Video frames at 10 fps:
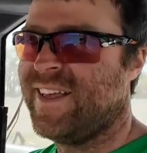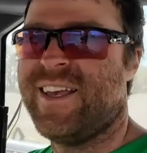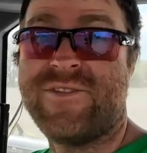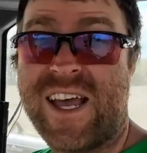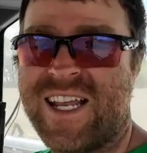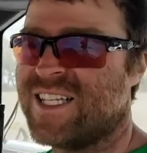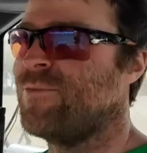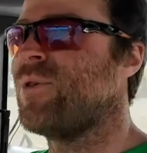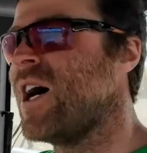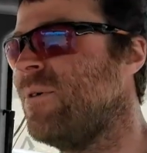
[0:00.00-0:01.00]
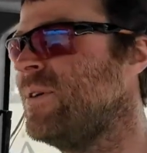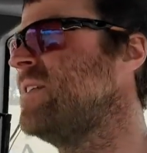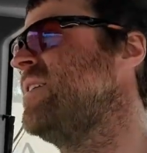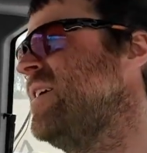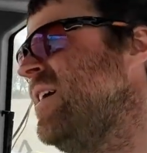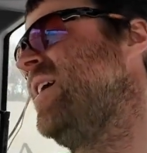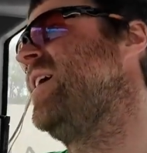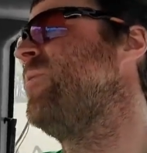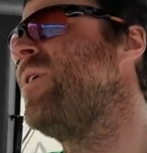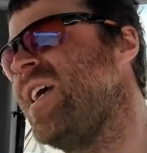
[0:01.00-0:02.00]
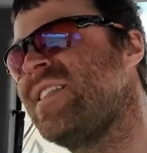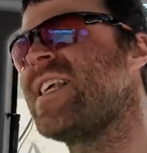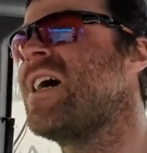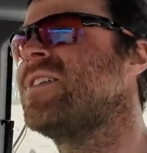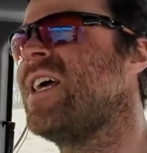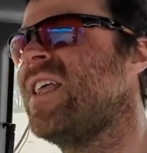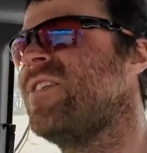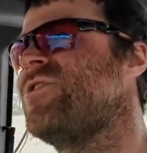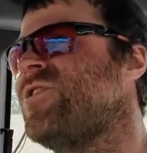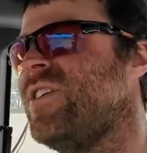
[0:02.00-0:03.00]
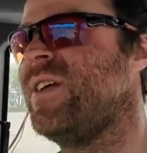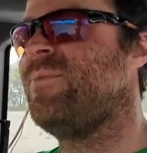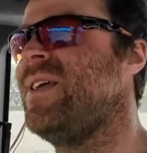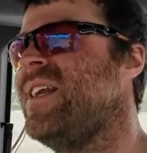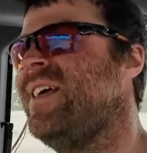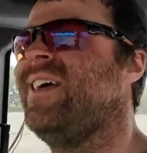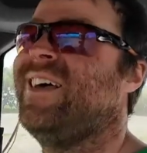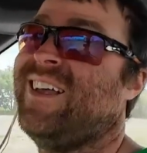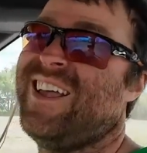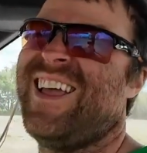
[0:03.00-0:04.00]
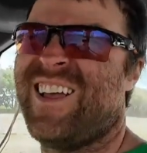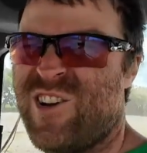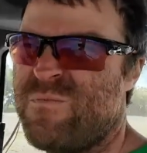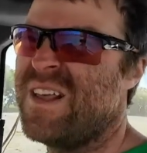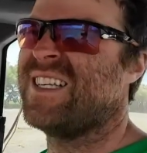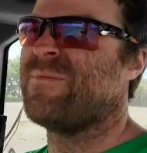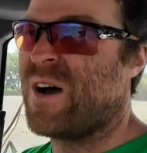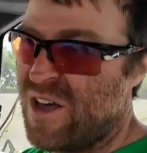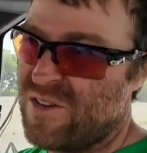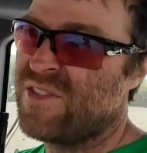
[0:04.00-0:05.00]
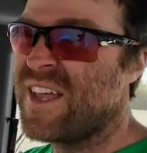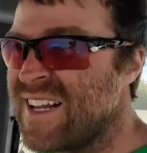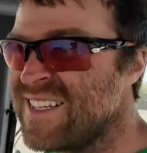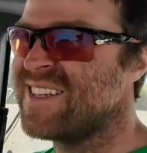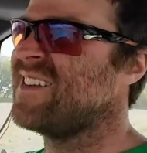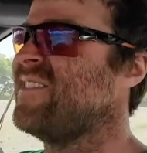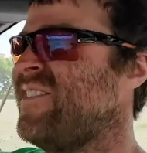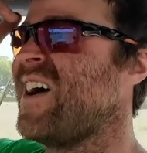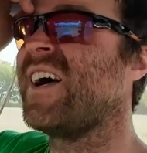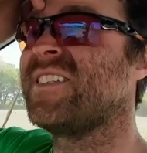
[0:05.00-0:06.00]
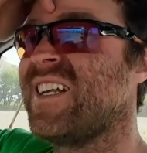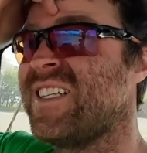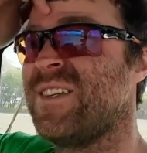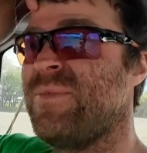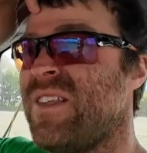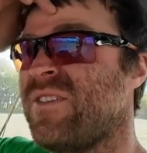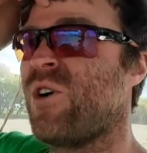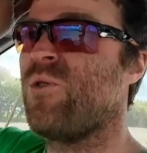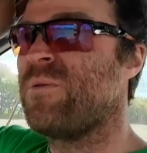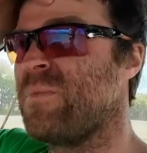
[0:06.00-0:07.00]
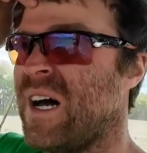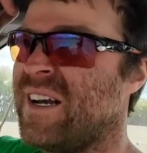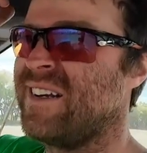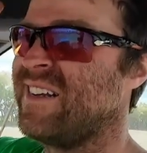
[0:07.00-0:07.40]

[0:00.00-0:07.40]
if that is the problem, the way it sounds like I mean, it could be some other things causing it to be thrown, but